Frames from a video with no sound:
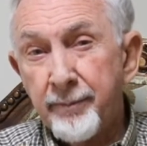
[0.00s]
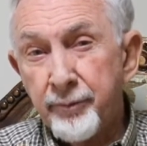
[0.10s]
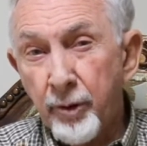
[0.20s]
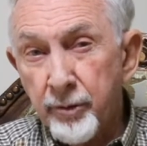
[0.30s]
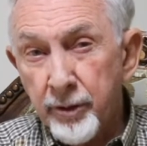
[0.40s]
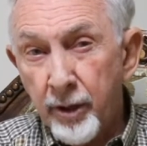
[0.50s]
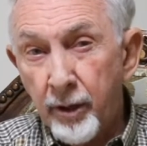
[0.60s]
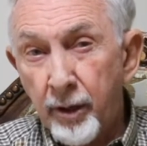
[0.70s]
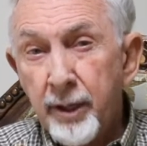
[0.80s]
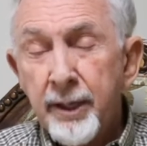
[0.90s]

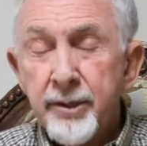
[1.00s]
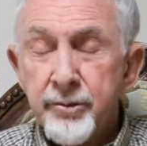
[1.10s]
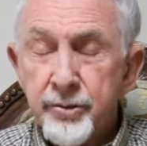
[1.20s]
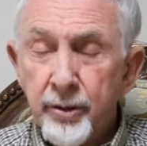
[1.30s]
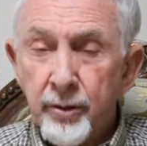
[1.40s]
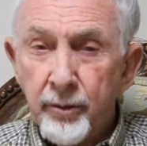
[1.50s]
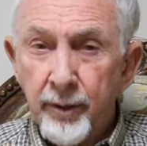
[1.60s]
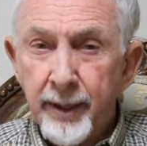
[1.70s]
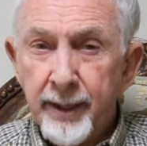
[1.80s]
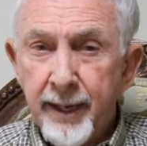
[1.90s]
protocol.
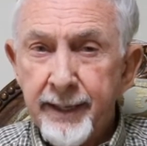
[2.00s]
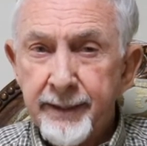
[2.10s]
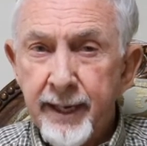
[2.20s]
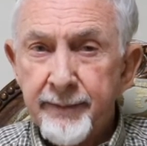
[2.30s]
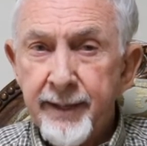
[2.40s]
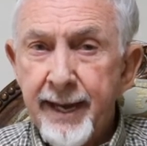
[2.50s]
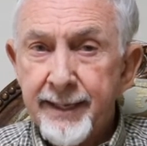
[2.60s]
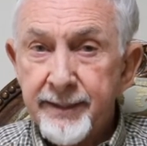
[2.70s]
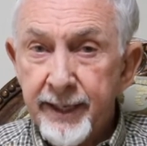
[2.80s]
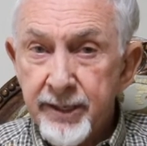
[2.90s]
So I got
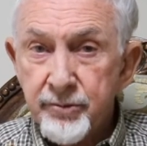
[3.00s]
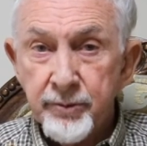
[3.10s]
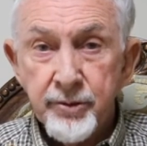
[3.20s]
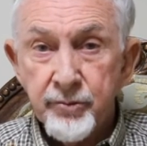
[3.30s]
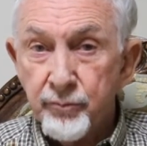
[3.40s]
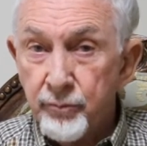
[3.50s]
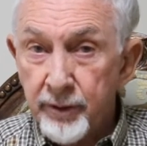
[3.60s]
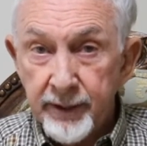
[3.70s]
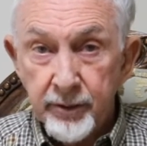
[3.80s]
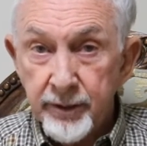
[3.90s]
that test, which is
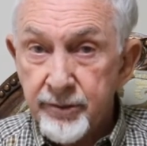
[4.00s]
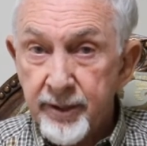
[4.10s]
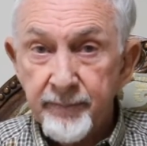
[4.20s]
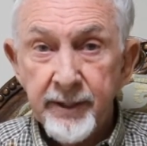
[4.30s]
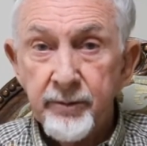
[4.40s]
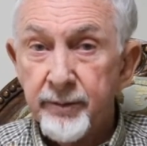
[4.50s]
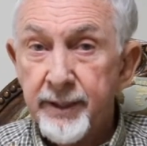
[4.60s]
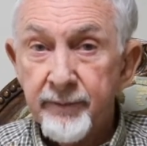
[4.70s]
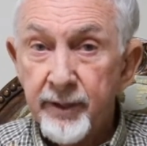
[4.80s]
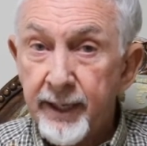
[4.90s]
really good, something you'll
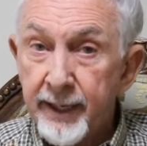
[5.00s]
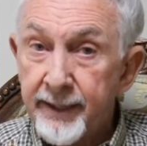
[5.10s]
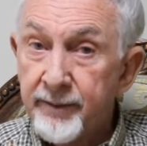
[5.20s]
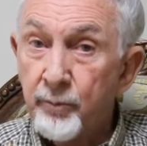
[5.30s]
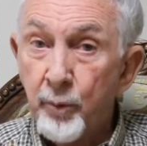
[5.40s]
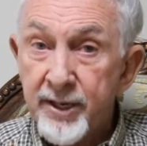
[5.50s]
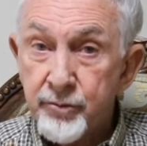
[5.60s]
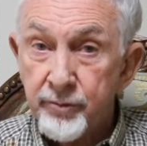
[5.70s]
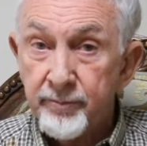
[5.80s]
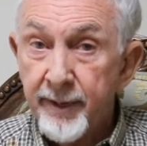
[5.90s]
never get in
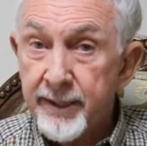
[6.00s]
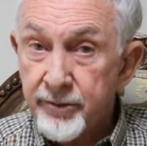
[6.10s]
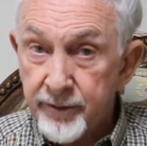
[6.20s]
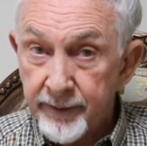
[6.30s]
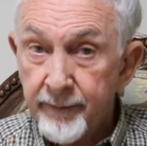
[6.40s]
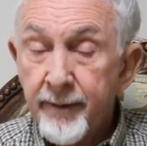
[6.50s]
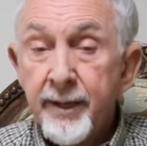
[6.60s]
Western medicine.